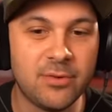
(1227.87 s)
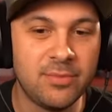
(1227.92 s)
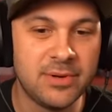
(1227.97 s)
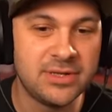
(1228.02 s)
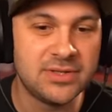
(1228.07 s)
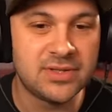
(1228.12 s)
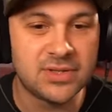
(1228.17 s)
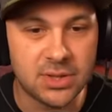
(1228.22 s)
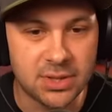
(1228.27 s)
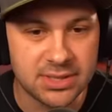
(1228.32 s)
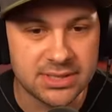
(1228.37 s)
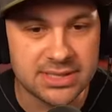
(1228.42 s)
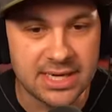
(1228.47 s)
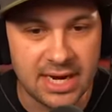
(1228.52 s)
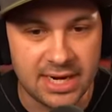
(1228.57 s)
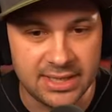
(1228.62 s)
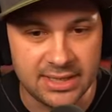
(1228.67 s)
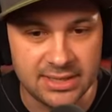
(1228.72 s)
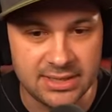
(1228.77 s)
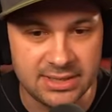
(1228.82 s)
been so
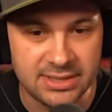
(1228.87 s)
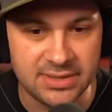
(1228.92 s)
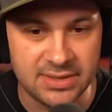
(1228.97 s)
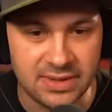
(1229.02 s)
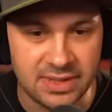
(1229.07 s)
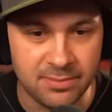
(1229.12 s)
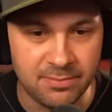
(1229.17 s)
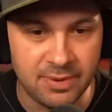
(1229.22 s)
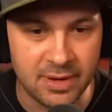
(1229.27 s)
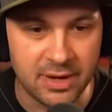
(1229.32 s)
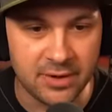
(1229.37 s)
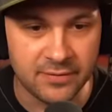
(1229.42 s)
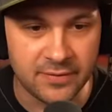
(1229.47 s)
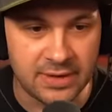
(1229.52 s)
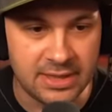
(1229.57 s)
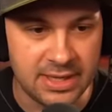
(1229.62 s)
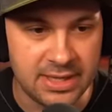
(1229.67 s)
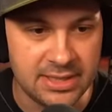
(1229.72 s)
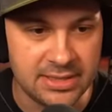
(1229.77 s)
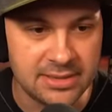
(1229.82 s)
excited to see a pair of
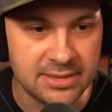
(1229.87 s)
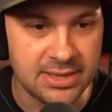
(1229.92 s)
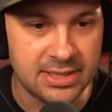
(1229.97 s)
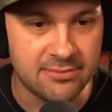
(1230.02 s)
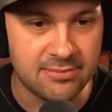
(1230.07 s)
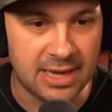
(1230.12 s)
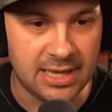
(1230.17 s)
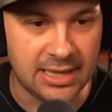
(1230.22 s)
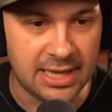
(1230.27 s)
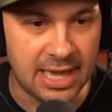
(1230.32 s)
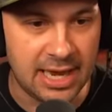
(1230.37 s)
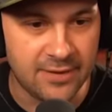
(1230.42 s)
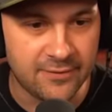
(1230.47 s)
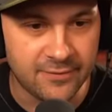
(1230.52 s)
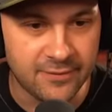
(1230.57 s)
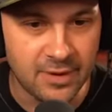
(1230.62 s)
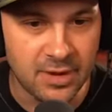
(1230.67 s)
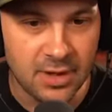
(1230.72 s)
keys in my life.